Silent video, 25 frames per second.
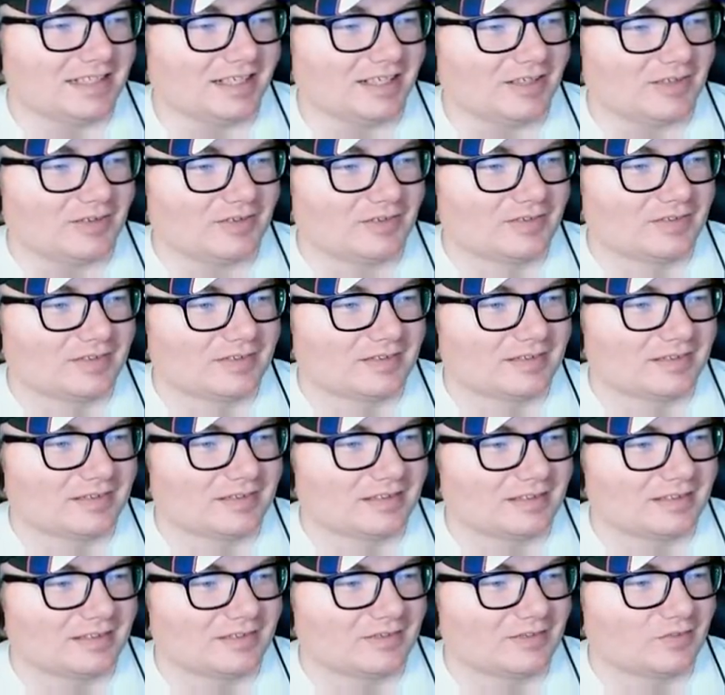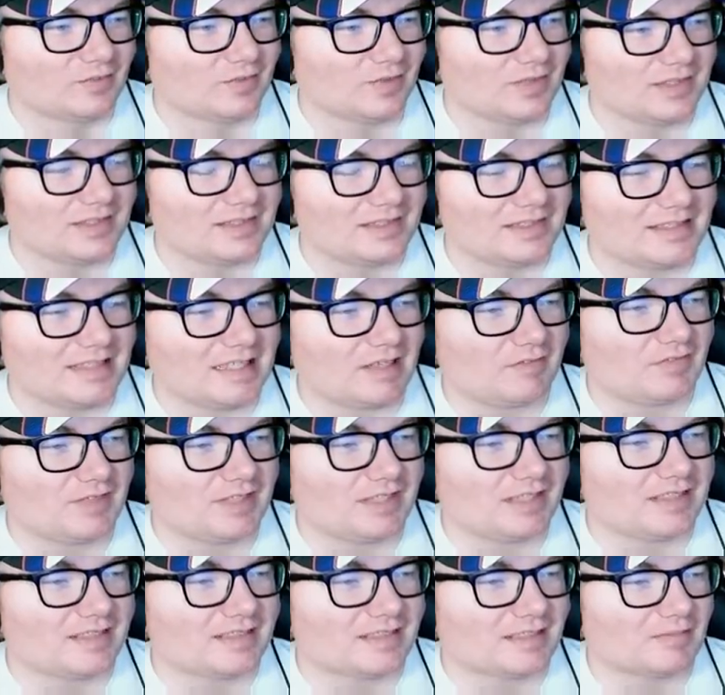you know, what
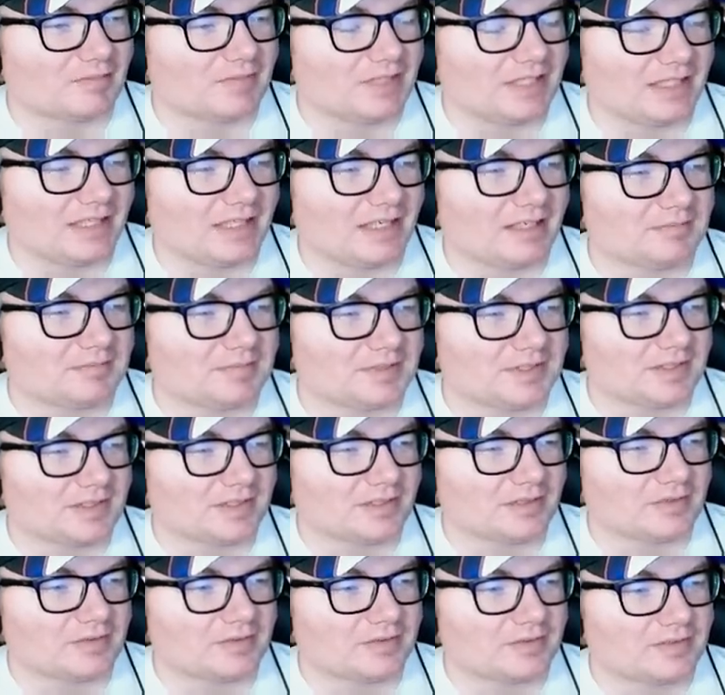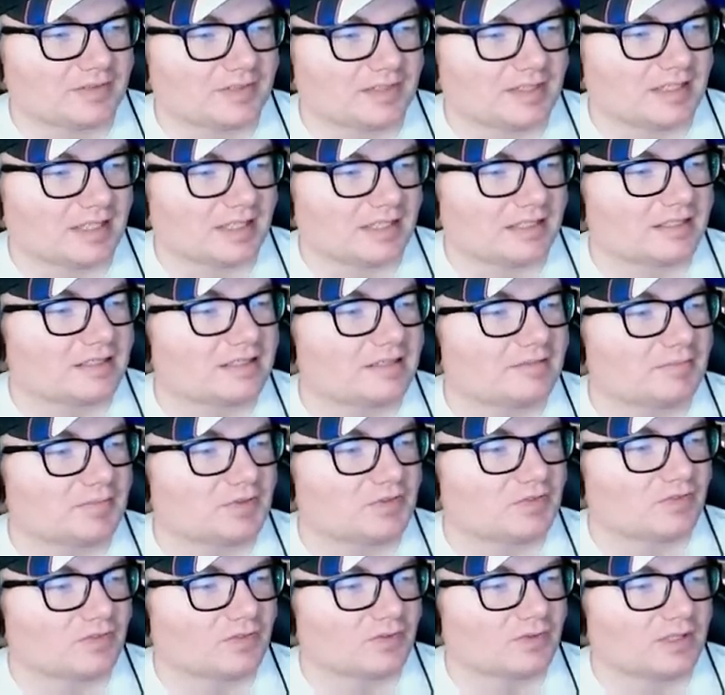seventy something episodes that I did
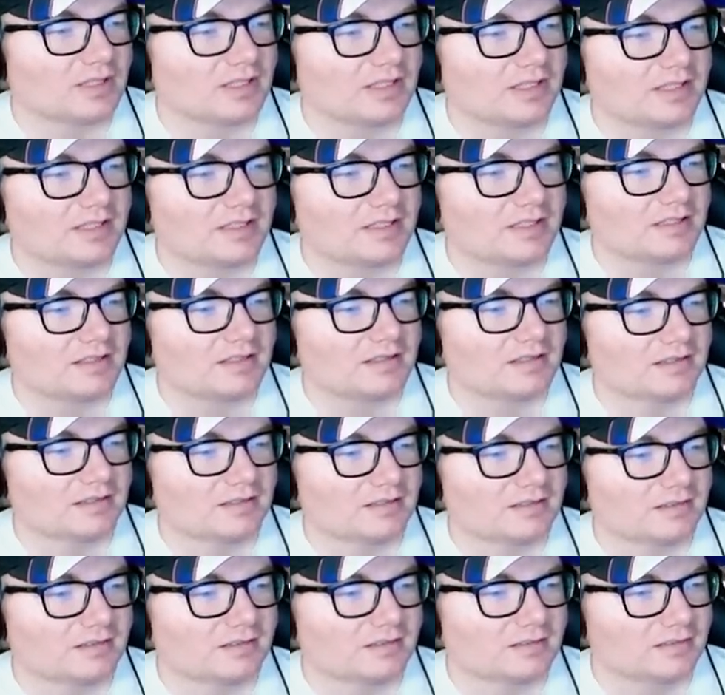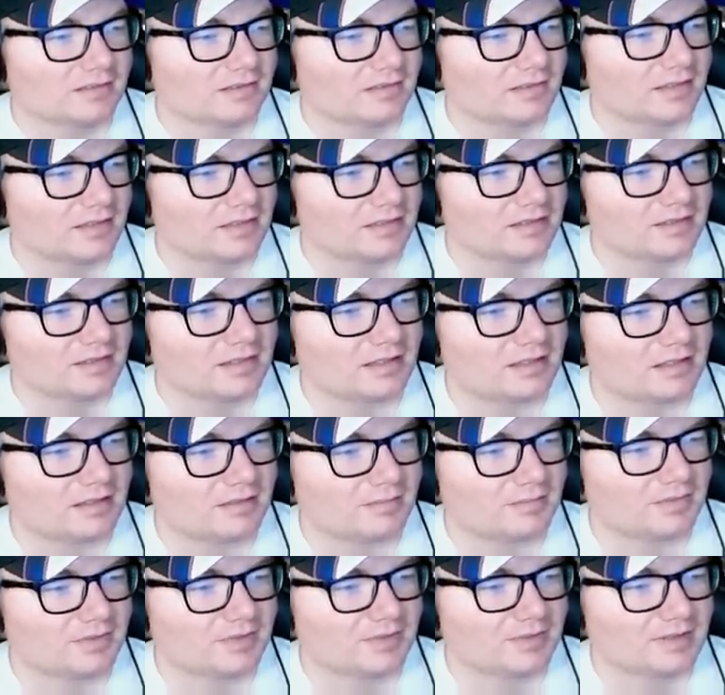before I uh, I
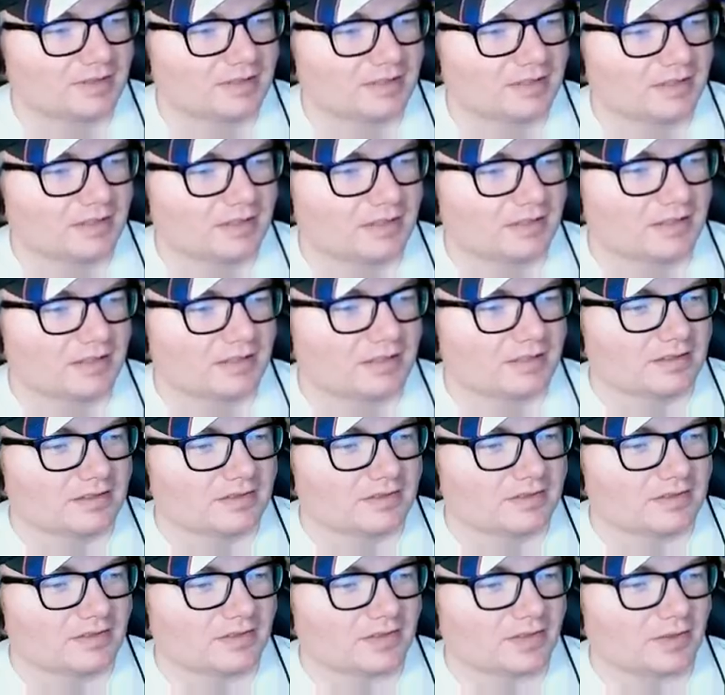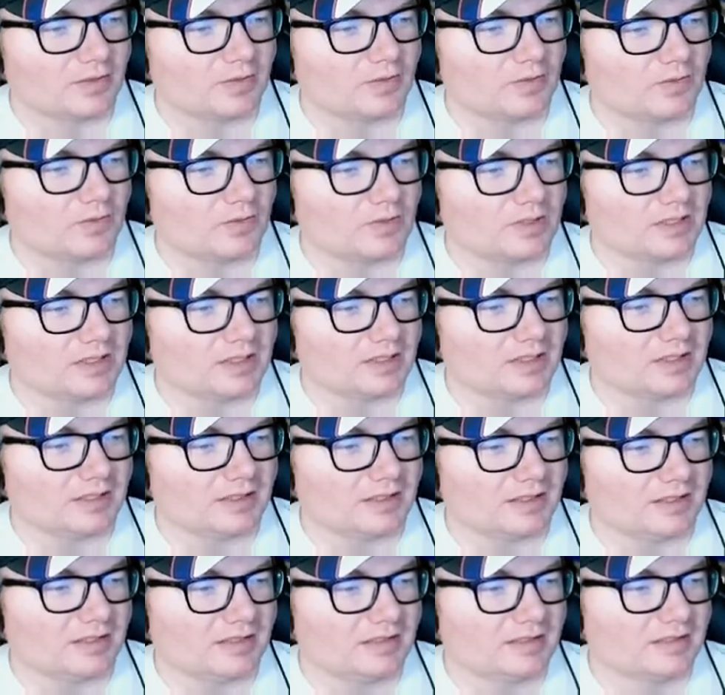stopped. So
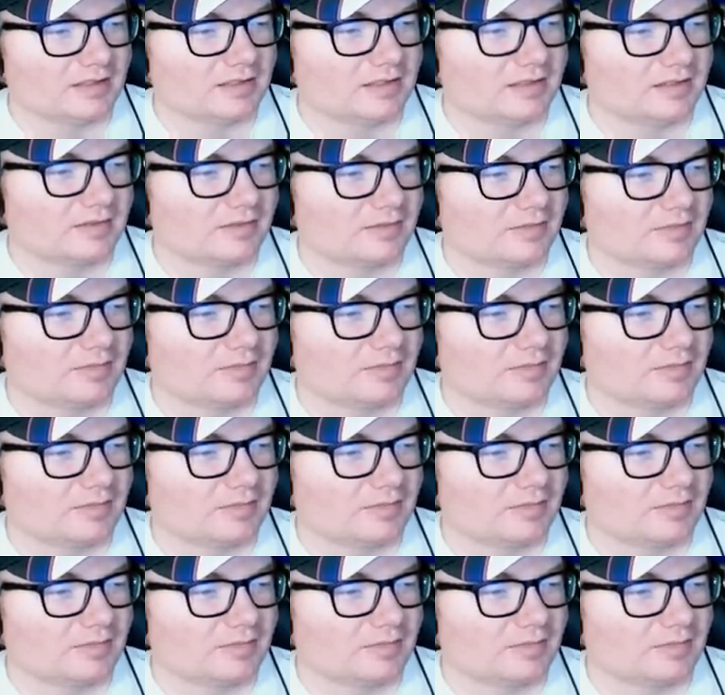uh,